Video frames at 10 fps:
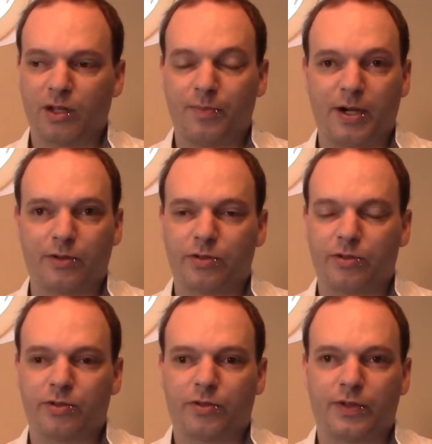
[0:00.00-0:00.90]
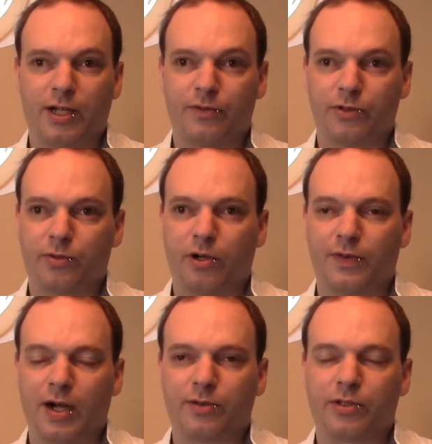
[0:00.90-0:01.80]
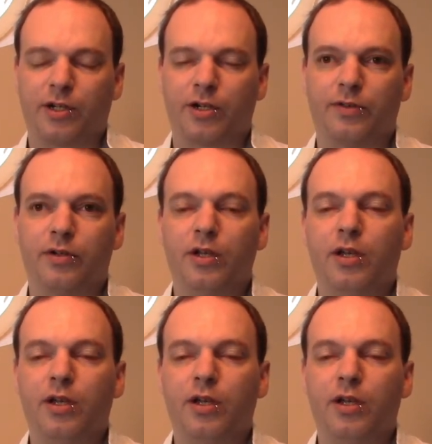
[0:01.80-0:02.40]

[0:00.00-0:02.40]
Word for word: about sort of 11 12 hours ago